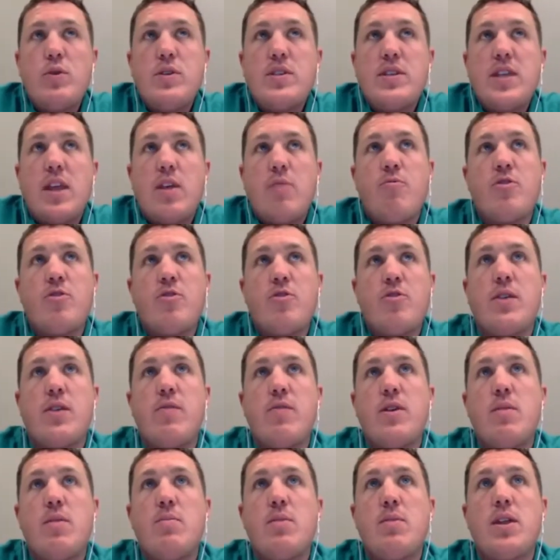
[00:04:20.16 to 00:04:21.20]
we sell him for
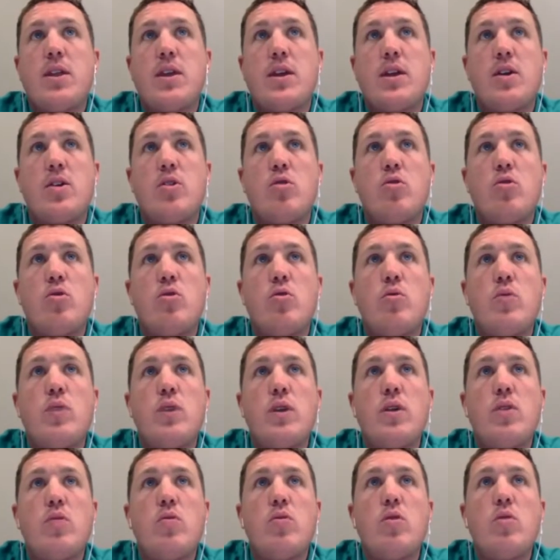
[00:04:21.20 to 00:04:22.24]
70 million,
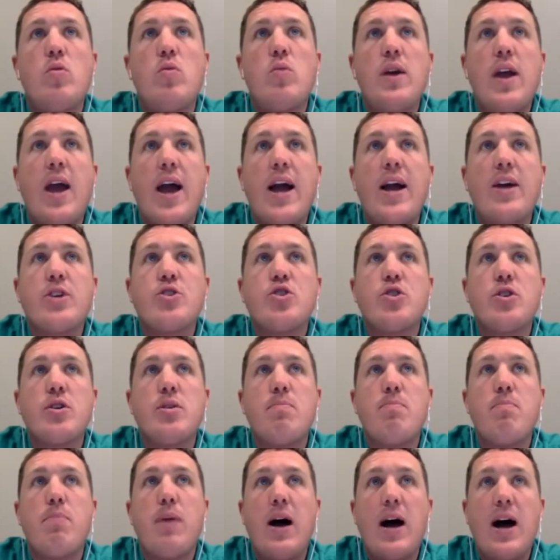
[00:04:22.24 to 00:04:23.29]
who can we
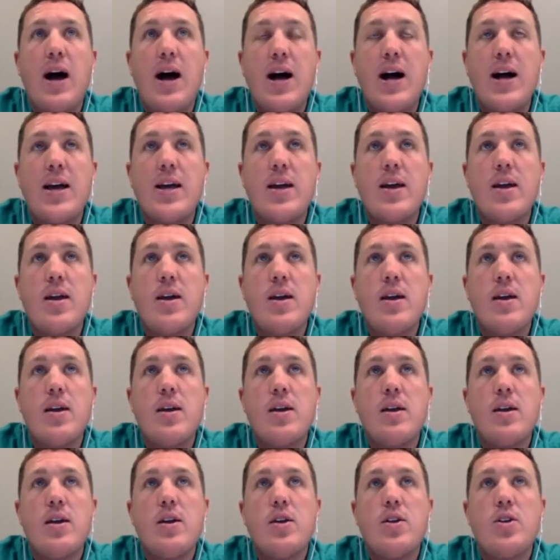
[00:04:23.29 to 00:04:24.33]
actually buy
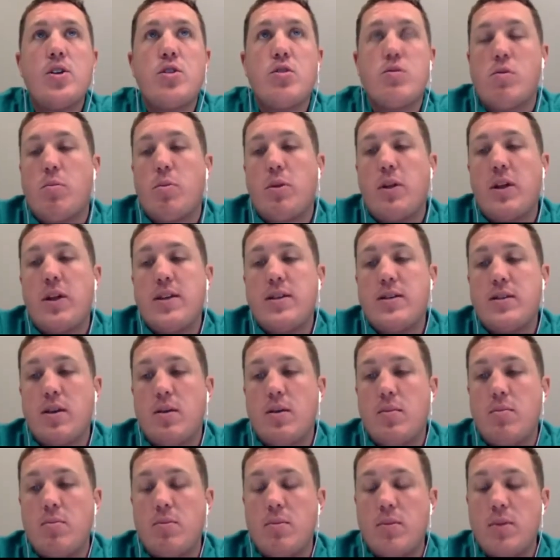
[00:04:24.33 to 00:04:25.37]
to replace
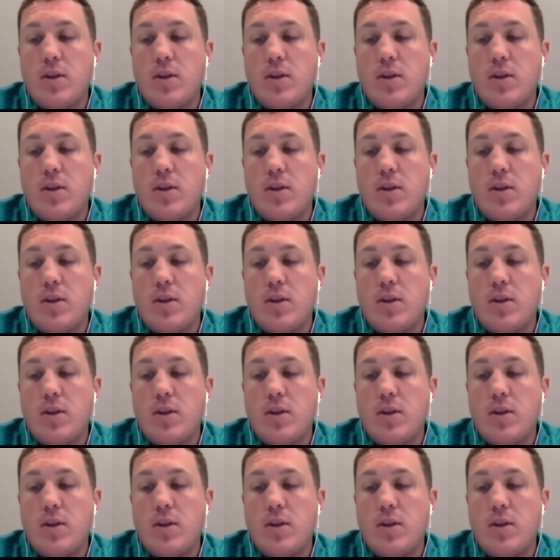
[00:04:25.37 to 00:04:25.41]
him?